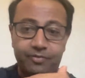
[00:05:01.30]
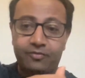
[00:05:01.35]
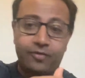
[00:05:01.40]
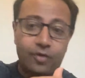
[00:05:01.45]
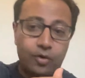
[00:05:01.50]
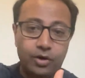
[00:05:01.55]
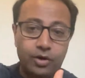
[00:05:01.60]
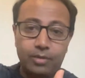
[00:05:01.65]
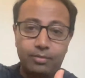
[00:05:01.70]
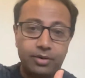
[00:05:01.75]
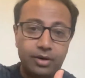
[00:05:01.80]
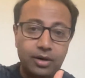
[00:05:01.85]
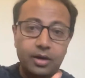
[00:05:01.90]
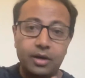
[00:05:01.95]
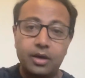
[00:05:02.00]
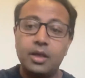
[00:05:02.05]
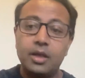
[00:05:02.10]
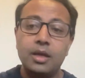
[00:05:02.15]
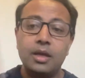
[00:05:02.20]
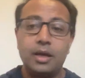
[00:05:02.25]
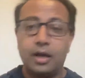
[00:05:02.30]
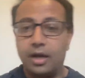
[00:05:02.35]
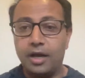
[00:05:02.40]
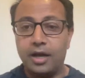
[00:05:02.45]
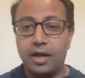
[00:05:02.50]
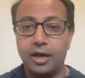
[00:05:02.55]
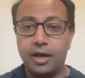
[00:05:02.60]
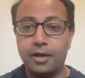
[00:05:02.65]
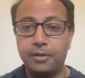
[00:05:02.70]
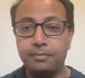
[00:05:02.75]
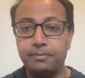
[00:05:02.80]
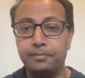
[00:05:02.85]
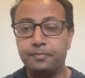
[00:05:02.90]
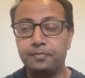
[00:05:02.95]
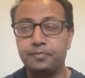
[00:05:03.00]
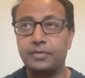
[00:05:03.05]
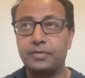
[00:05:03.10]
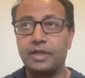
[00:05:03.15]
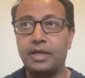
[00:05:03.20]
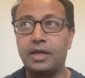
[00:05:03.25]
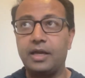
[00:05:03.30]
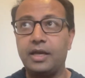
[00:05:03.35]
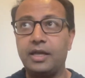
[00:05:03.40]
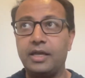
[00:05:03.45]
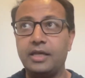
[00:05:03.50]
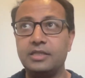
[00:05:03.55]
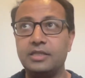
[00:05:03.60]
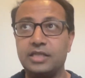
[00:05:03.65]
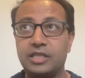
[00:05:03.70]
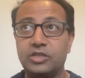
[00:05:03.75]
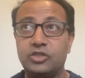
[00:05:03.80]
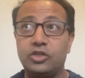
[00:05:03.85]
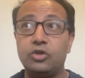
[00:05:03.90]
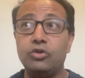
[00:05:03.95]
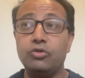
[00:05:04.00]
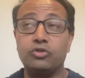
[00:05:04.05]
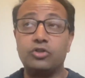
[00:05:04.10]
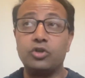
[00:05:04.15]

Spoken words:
phone number is huge.